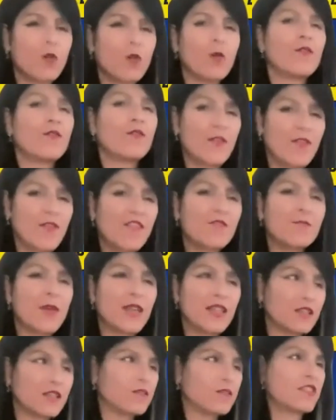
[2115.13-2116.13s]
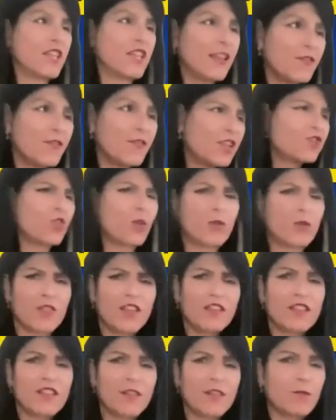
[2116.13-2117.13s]
of that they've been TV show
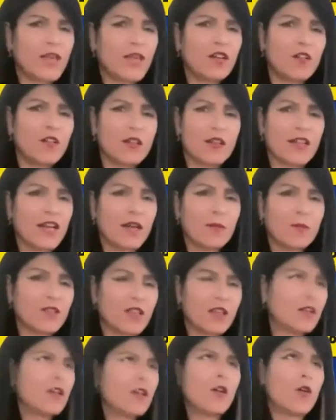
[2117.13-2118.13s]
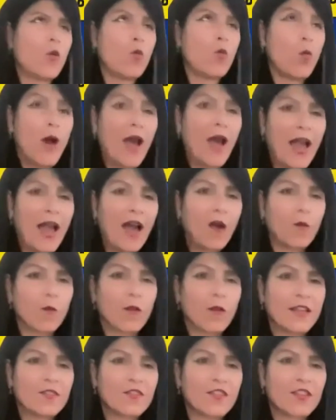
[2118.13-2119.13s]
things they've been on, and I'm wow,
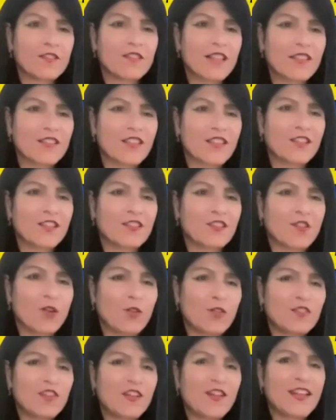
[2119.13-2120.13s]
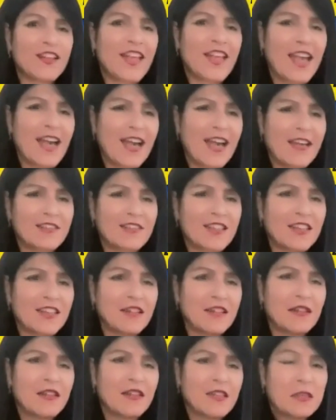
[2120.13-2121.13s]
like this, it's like a star-studded cast, and
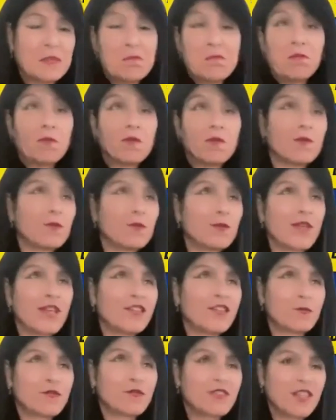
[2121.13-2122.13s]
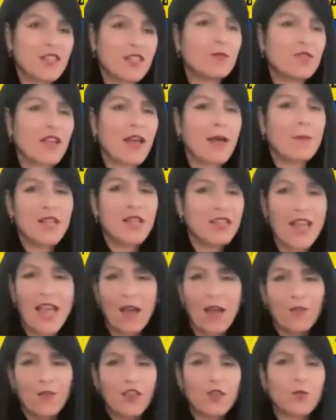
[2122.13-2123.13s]
it seems, I mean,
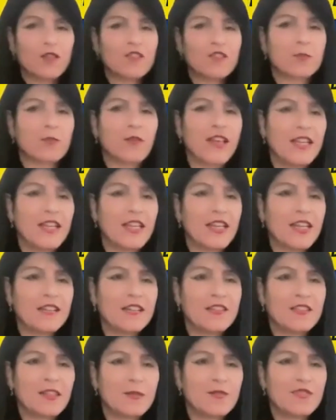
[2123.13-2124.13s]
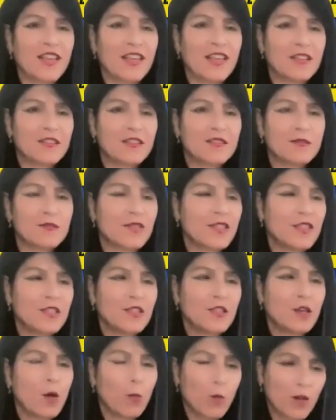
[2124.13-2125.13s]
now that you explain it, it seems like a
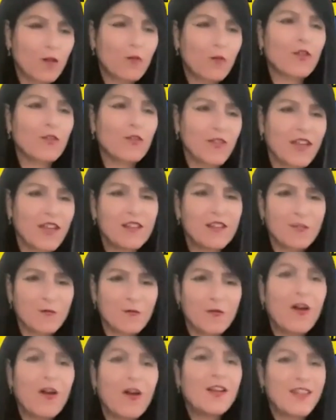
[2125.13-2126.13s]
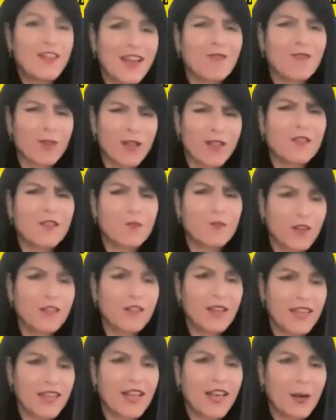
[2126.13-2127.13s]
wonderful night and fun night, really fun
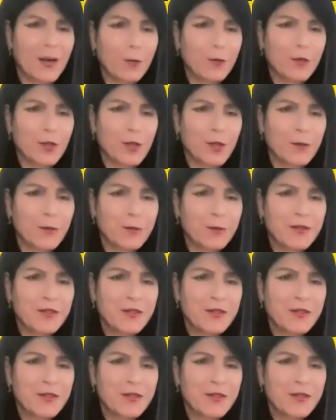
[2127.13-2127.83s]
night out, you know.